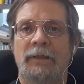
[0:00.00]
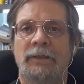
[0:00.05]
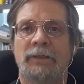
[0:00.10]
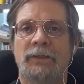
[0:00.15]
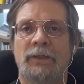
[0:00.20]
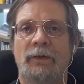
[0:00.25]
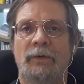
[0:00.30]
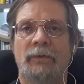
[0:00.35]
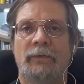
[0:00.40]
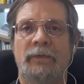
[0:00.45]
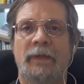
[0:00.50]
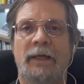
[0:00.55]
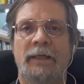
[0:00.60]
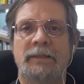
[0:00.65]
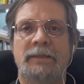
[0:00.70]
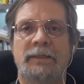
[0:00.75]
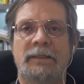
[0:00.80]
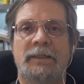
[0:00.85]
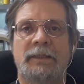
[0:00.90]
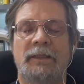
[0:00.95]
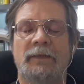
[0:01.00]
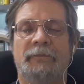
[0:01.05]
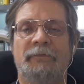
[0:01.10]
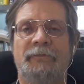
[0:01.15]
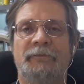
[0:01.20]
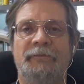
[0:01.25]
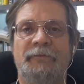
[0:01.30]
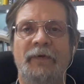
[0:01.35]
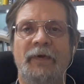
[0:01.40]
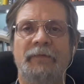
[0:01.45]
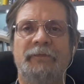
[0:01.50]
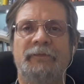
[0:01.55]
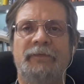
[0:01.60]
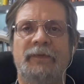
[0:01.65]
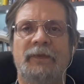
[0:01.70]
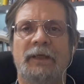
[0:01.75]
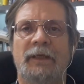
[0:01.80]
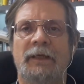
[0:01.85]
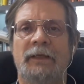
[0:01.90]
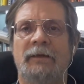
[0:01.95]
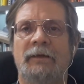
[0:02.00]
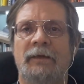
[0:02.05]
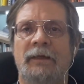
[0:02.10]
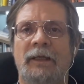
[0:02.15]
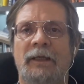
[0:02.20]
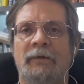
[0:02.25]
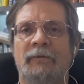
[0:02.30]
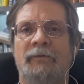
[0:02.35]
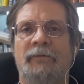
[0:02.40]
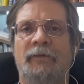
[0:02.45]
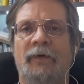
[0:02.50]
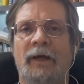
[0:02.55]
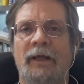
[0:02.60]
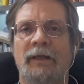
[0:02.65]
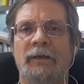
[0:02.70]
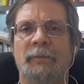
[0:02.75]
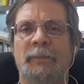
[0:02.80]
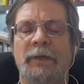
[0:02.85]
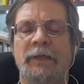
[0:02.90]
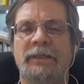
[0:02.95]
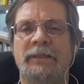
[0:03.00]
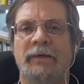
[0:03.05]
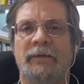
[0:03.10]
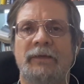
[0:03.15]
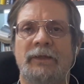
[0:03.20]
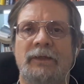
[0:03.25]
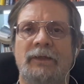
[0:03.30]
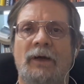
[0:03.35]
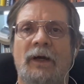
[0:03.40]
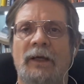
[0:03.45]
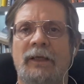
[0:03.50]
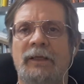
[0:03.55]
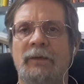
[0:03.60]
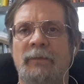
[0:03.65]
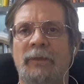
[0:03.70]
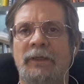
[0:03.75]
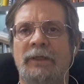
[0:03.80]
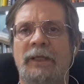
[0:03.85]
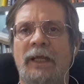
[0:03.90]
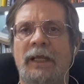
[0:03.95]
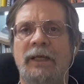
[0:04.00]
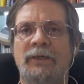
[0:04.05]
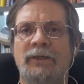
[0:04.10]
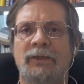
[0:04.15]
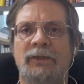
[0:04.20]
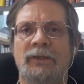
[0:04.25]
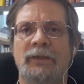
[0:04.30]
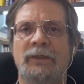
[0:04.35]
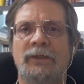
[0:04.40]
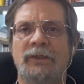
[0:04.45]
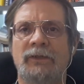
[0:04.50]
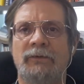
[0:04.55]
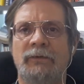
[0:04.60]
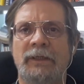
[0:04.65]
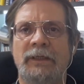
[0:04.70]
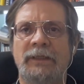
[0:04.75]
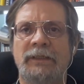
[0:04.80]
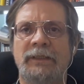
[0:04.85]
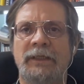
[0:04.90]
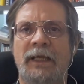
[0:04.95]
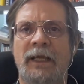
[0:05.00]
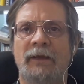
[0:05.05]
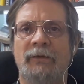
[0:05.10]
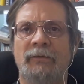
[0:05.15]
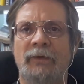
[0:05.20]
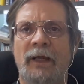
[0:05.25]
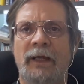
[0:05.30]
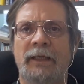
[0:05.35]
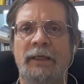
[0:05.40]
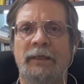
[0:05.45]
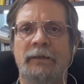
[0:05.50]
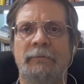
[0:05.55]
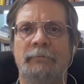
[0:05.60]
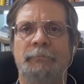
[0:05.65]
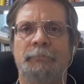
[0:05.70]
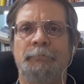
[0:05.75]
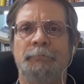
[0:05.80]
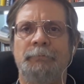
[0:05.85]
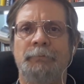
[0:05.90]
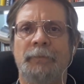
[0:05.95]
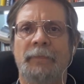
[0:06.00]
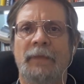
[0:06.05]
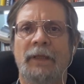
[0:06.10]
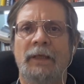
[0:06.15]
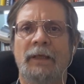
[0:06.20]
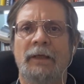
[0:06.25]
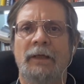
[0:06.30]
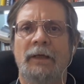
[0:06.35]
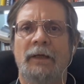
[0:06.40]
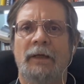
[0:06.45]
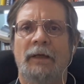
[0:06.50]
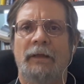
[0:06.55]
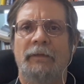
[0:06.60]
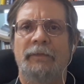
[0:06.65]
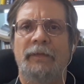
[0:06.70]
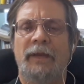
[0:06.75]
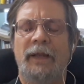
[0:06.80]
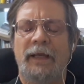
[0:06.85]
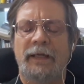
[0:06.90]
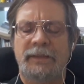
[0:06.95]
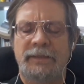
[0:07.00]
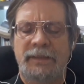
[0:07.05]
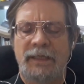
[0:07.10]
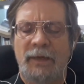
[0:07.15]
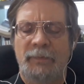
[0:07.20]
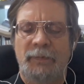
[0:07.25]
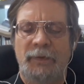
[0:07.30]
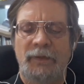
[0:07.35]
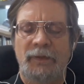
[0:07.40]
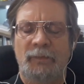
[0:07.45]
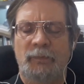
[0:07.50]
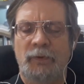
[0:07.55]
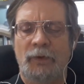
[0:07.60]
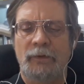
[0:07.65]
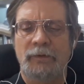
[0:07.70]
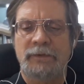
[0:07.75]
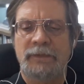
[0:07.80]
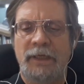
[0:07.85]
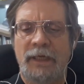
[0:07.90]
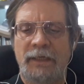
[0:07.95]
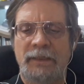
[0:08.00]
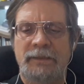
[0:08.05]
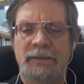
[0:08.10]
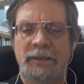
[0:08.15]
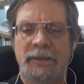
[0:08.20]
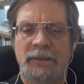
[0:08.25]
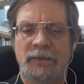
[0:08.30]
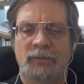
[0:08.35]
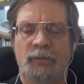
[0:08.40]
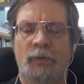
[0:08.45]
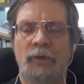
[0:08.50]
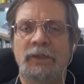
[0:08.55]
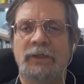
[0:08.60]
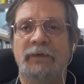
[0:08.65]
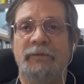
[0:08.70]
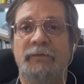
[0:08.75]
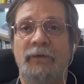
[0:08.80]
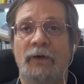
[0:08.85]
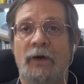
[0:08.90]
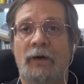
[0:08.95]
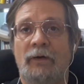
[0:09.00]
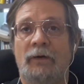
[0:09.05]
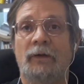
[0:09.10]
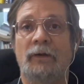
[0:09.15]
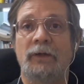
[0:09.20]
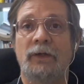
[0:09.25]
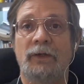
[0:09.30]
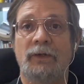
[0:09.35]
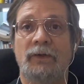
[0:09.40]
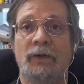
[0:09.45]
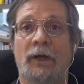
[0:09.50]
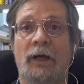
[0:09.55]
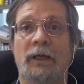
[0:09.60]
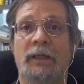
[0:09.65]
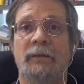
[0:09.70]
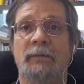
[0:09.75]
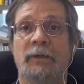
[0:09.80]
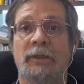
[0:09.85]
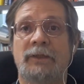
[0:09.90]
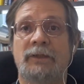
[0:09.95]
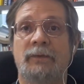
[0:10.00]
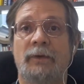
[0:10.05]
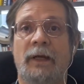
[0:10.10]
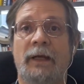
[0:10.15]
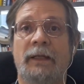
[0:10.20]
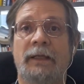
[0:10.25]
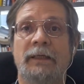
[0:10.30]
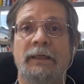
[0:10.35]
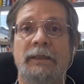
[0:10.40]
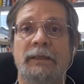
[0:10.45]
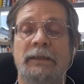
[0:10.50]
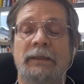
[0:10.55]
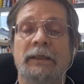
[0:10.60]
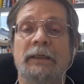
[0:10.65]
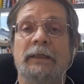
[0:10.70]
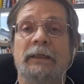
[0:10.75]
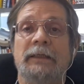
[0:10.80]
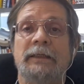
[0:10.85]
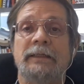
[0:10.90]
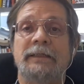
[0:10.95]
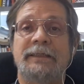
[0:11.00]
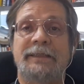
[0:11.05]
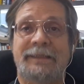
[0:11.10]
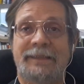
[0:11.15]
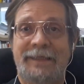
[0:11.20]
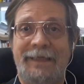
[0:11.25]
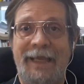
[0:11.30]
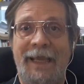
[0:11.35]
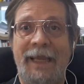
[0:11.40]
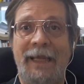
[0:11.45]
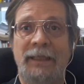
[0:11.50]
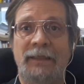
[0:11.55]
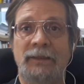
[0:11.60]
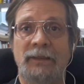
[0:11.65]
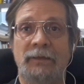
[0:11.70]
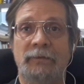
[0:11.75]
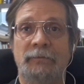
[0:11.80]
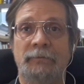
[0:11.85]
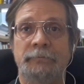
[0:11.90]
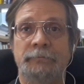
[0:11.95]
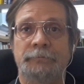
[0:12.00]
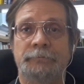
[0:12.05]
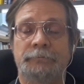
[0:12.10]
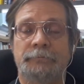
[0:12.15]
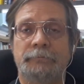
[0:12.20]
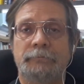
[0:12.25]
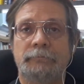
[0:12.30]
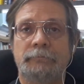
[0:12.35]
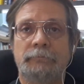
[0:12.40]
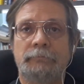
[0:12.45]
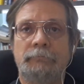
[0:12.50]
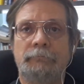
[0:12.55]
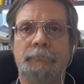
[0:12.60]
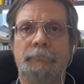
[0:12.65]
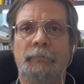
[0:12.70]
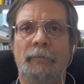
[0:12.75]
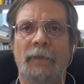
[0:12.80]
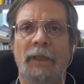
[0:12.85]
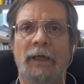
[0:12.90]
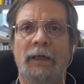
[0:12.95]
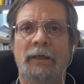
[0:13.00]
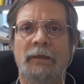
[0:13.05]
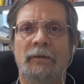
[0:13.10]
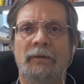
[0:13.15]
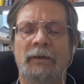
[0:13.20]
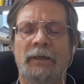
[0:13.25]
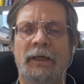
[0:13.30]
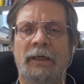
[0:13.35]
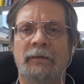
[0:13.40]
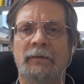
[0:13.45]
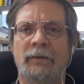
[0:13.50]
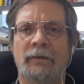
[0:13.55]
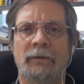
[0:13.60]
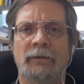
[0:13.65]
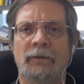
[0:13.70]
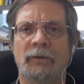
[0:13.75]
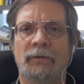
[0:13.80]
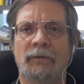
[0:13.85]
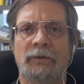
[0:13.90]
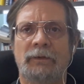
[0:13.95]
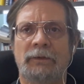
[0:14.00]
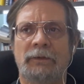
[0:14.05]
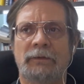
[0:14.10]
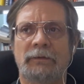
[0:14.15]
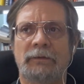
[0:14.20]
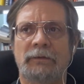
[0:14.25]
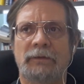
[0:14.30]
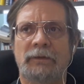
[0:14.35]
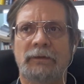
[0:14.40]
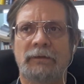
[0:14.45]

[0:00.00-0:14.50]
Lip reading: So that's the 5th and final piece of the documentation that you need to get ready. The next step in the process is, once you've got all your documents ready, scan them, go down to the local